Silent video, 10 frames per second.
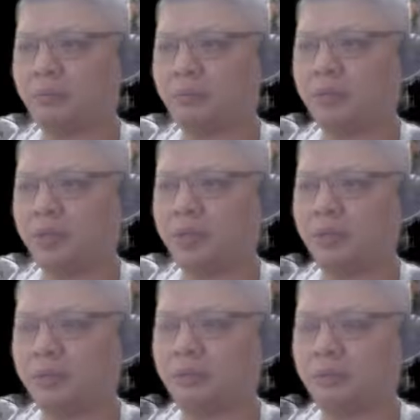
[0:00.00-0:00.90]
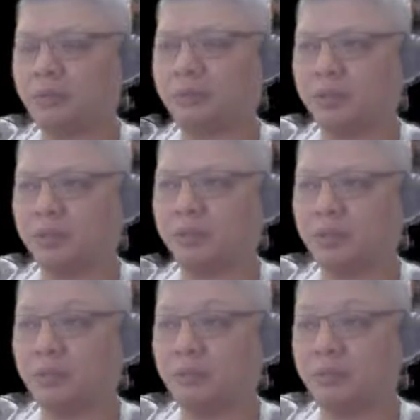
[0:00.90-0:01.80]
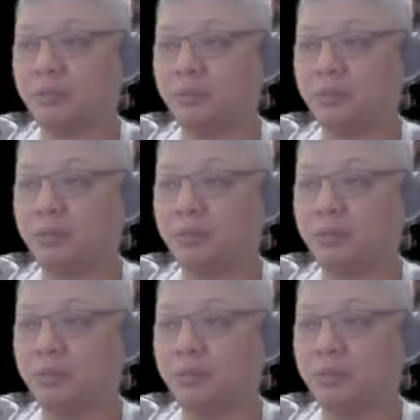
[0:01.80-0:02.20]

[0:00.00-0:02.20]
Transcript: to play e3 plus 1 if need